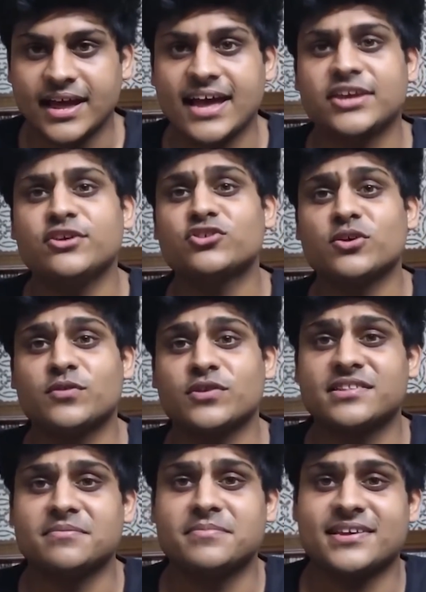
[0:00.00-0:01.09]
Accio job
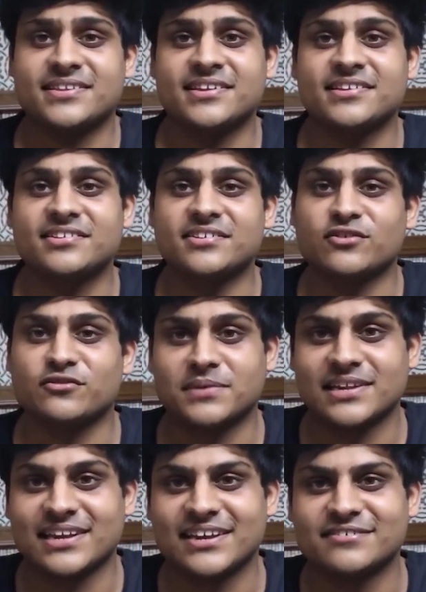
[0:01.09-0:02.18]
was the best decision of
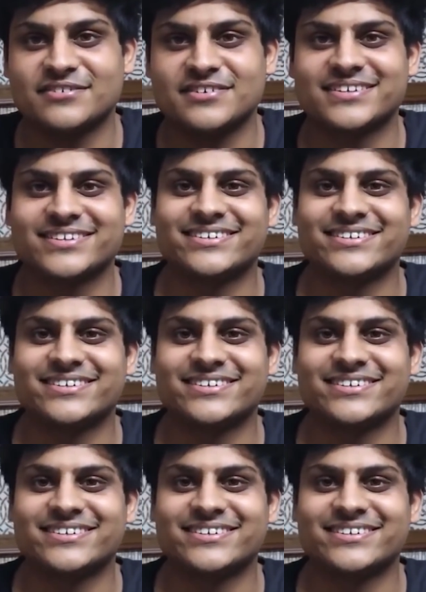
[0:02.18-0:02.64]
my life.